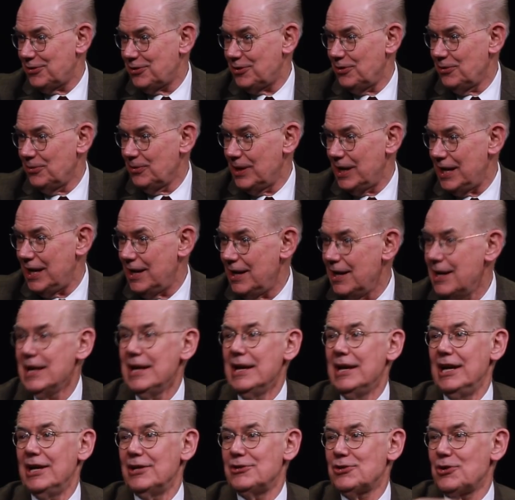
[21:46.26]
Korea.
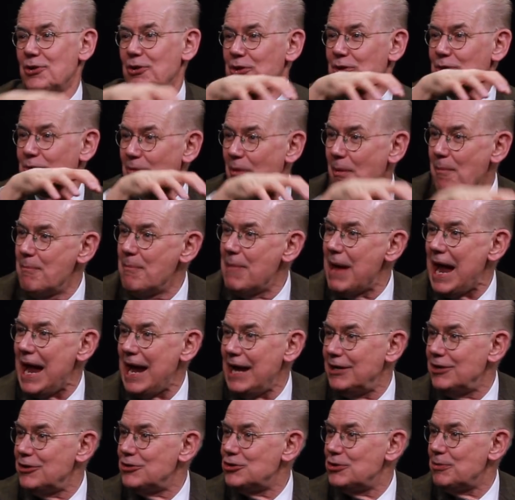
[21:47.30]
It's going to
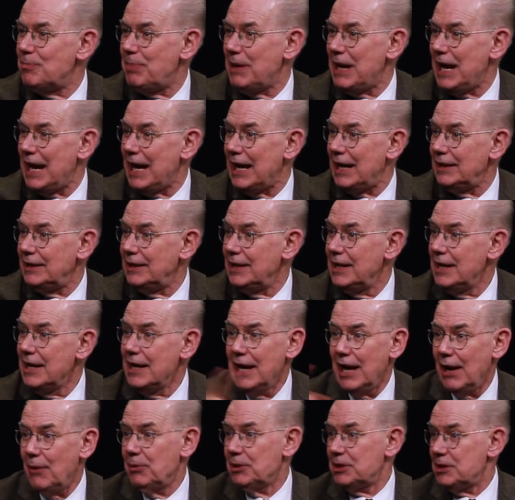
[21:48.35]
remain in Japan.
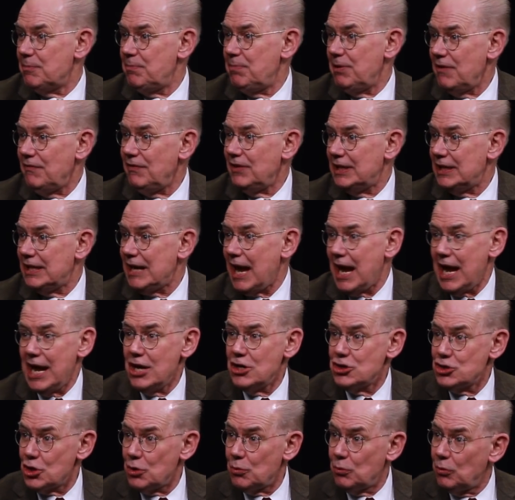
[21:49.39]
And with the pivot to
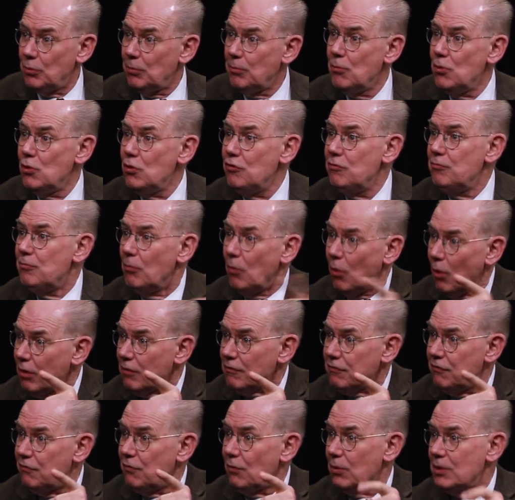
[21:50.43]
Asia, it will move more
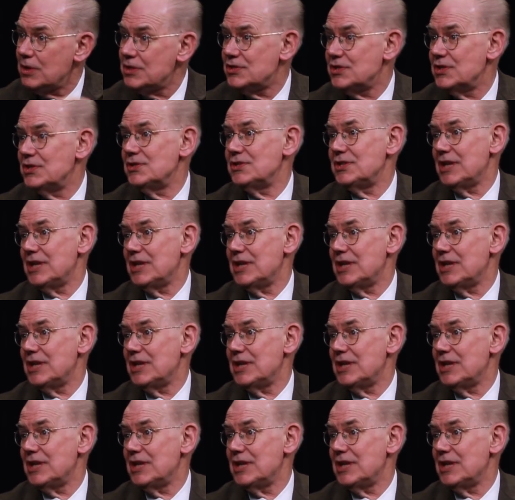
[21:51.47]
forces